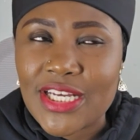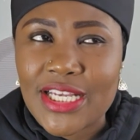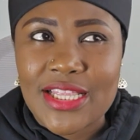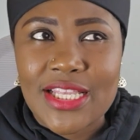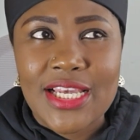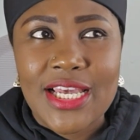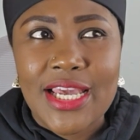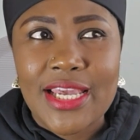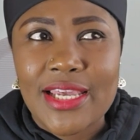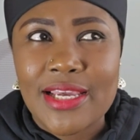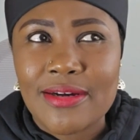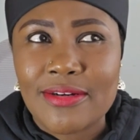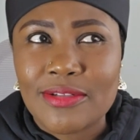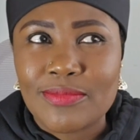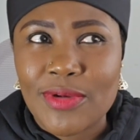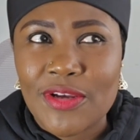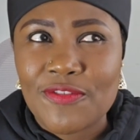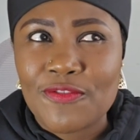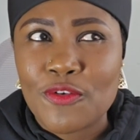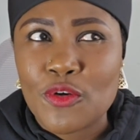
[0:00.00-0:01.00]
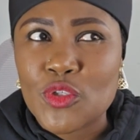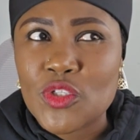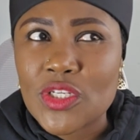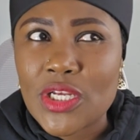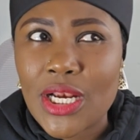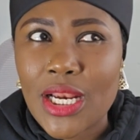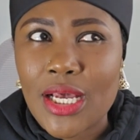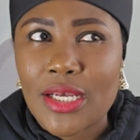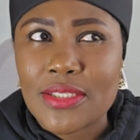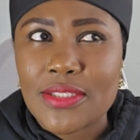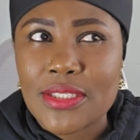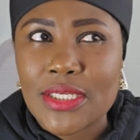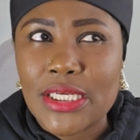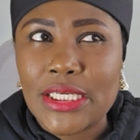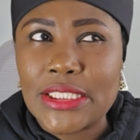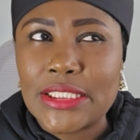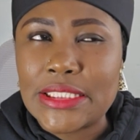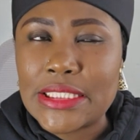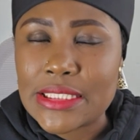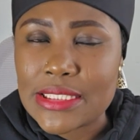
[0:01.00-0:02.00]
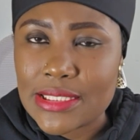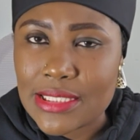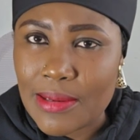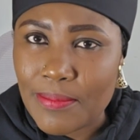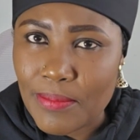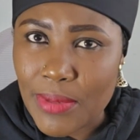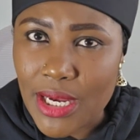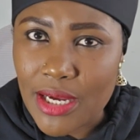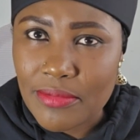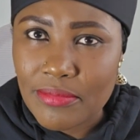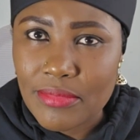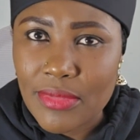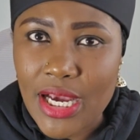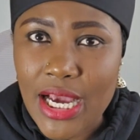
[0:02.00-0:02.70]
I think I held my first class in December,